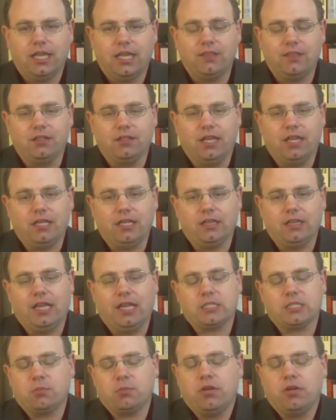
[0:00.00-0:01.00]
And the
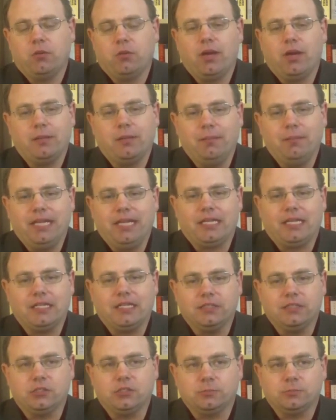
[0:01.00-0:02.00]
last point I want to make
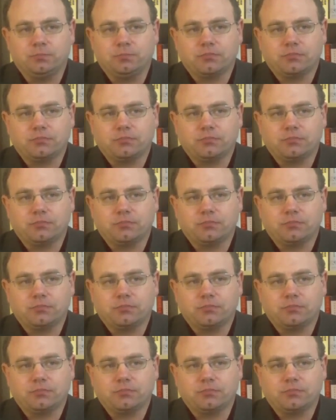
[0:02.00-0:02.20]
is